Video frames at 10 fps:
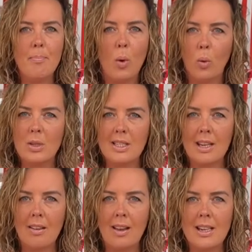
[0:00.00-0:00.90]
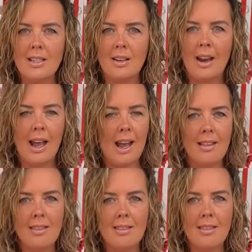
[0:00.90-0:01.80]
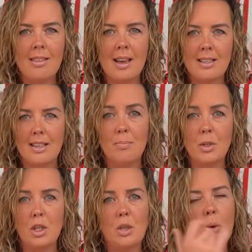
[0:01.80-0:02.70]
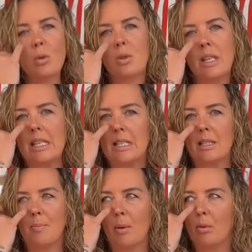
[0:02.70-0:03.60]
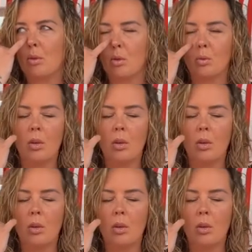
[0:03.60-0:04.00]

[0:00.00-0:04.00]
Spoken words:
bottle steriliser, and that same machine also heats his milk, so